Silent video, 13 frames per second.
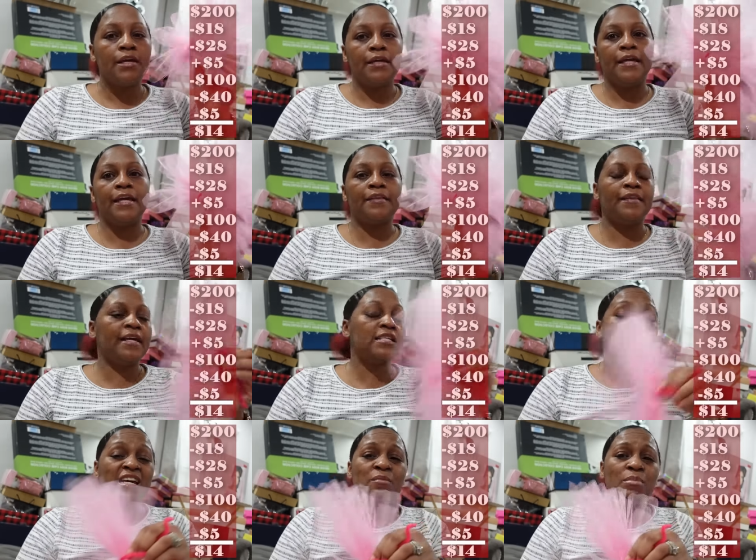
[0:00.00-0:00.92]
Get
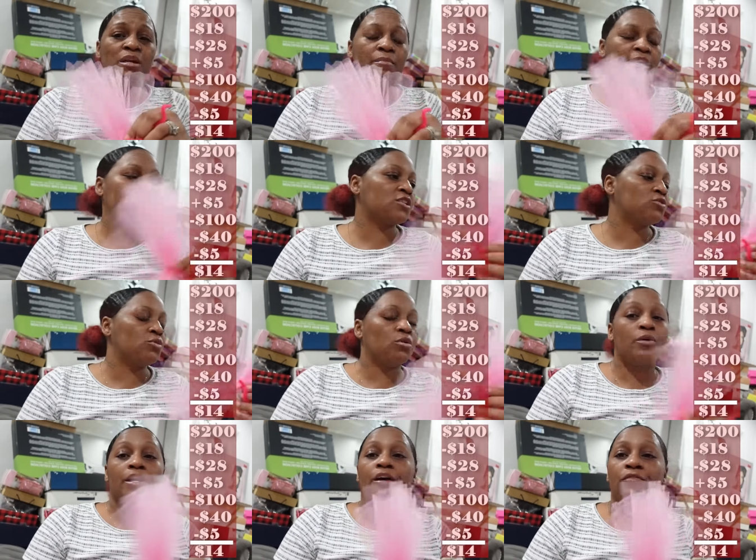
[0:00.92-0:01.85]
this. It can be the mesh tulle,
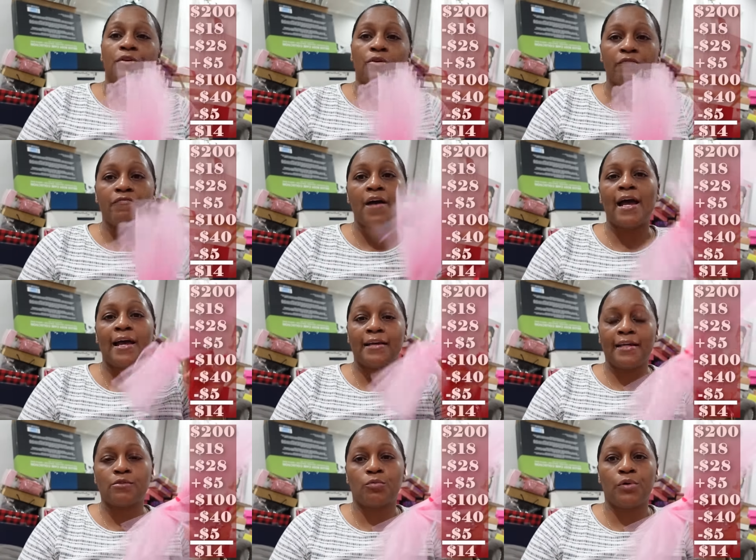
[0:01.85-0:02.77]
whatever you can find.
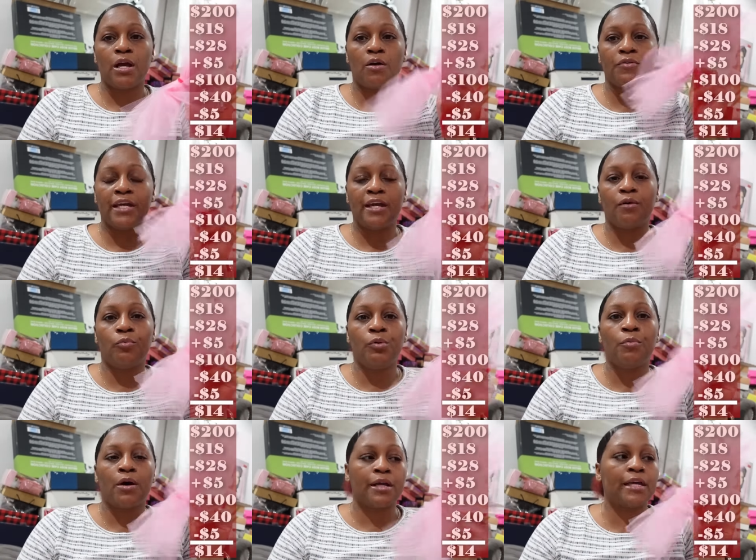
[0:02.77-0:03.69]
That's what we gonna do. We
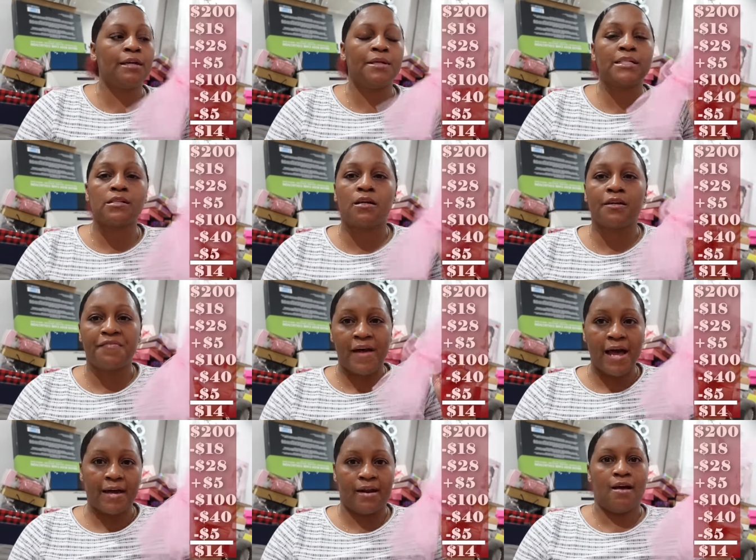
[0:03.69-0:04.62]
want to keep this under
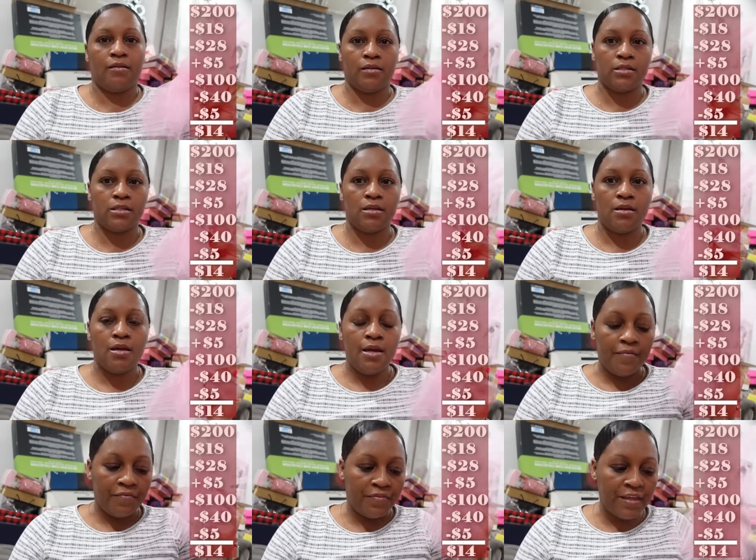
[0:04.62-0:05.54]
five dollars.
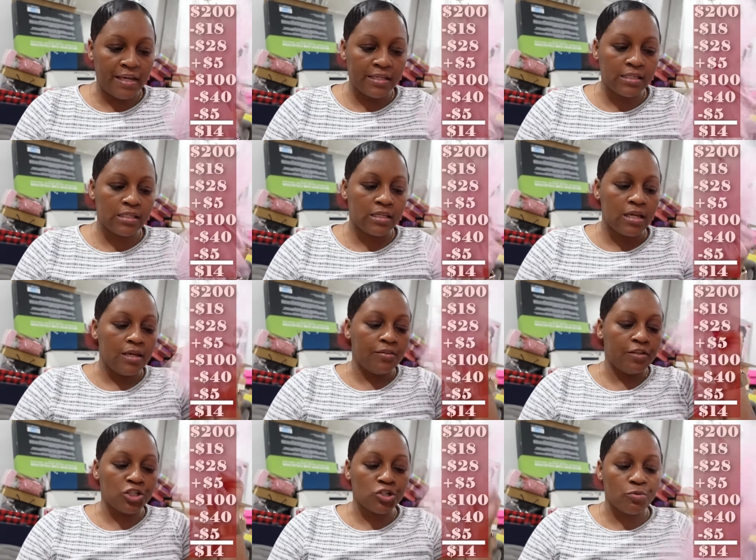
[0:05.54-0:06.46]
This,
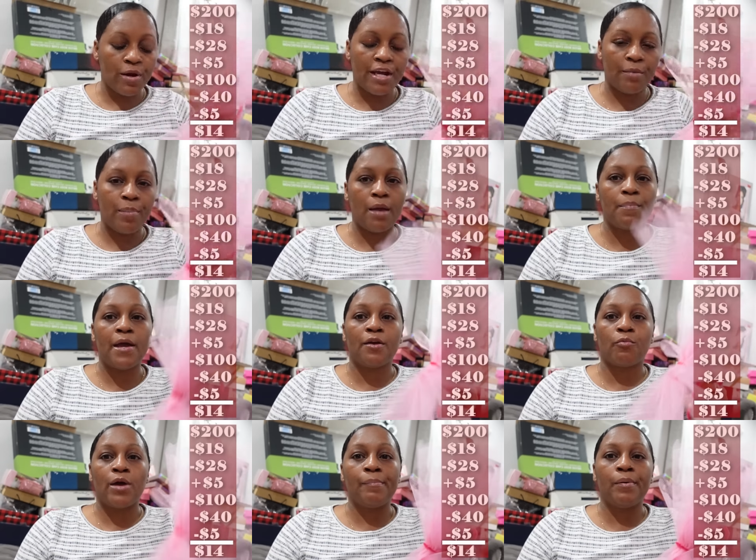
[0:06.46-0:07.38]
the shredded paper and
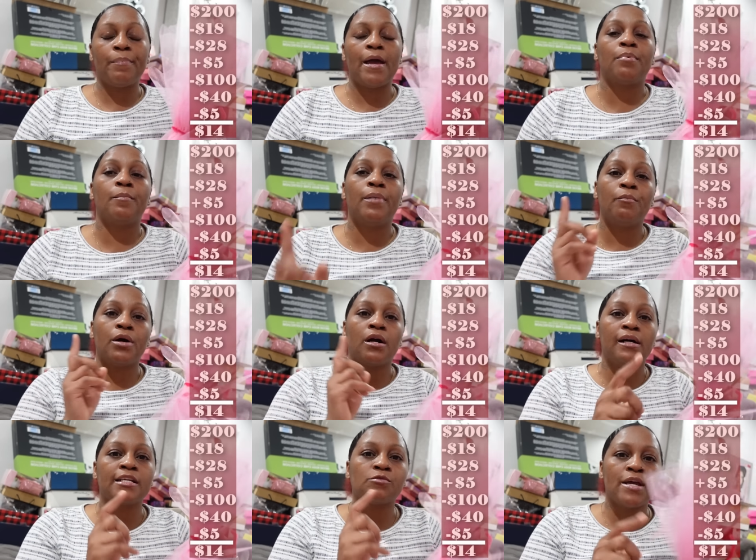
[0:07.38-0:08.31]
the wrapping paper. But
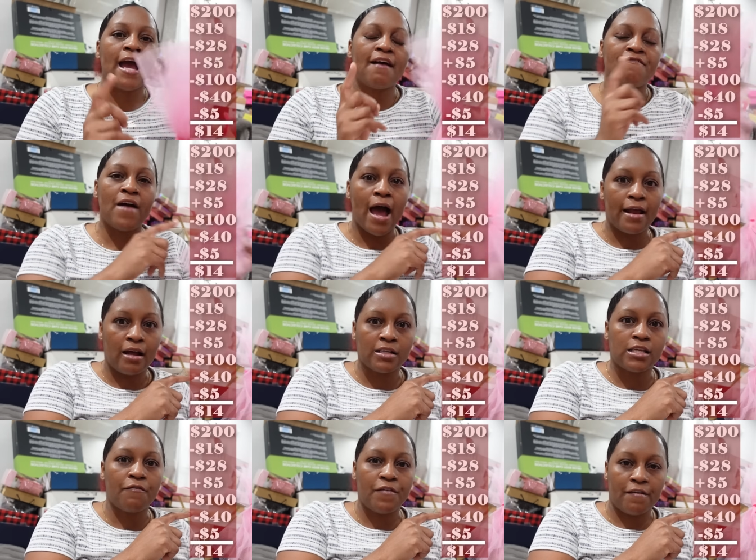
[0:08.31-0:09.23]
because we got five
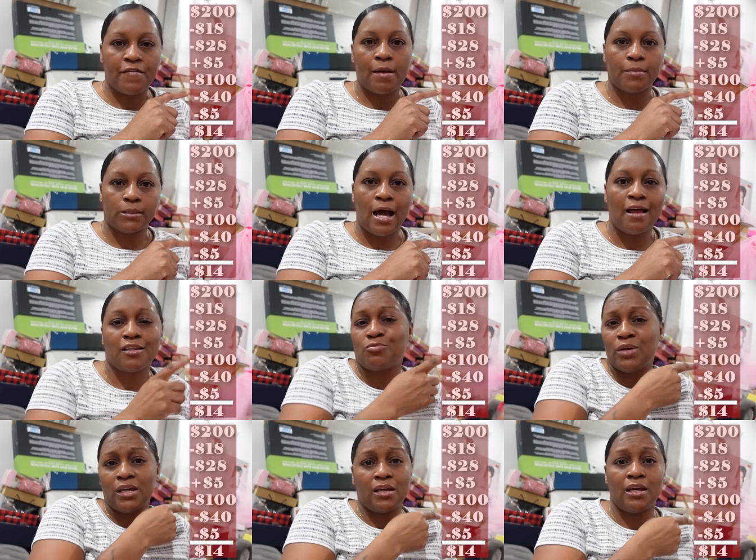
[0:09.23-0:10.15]
dollars off at Family Dollars,
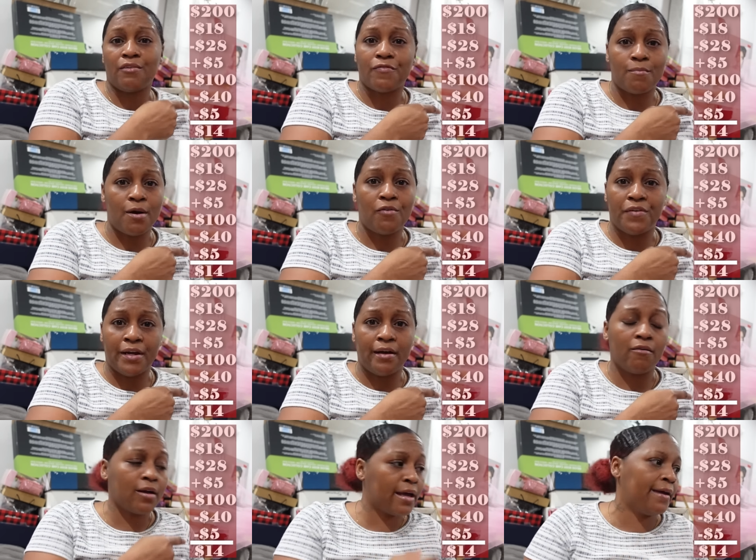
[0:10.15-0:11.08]
we can get it from over
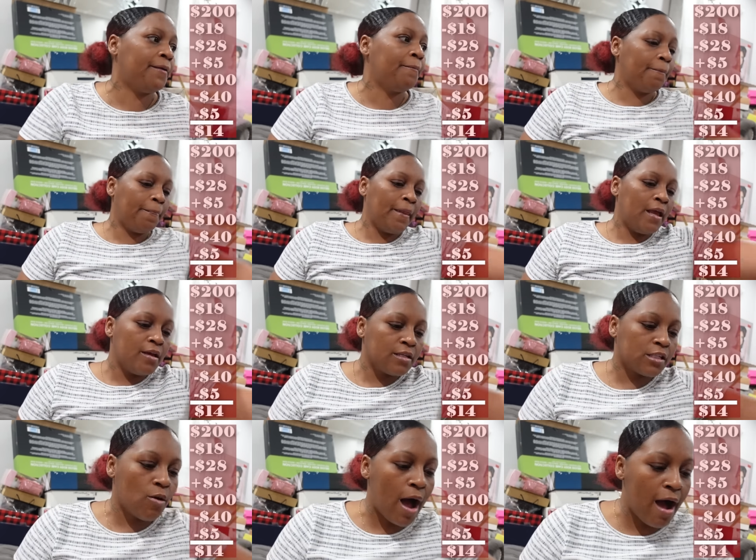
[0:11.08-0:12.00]
there. Okay.
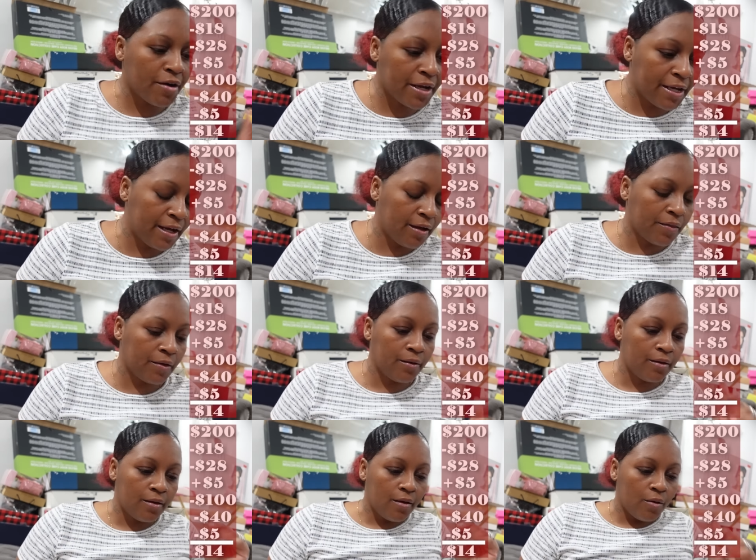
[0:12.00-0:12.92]
So all
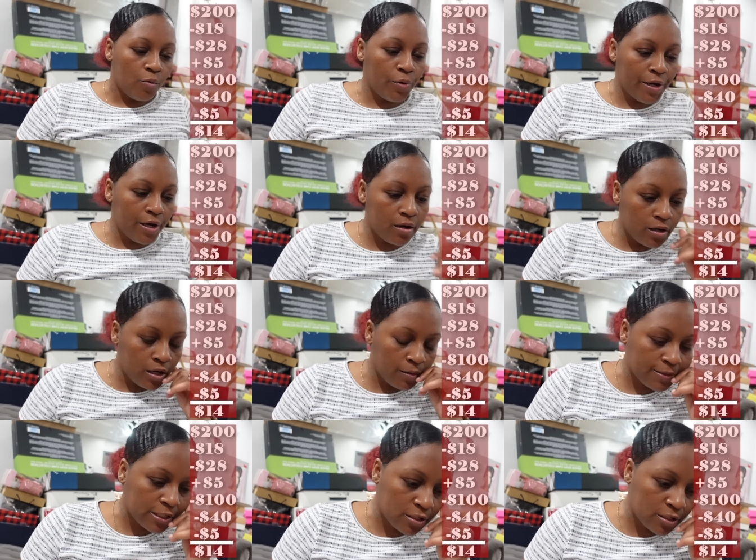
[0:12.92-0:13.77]
together, we're up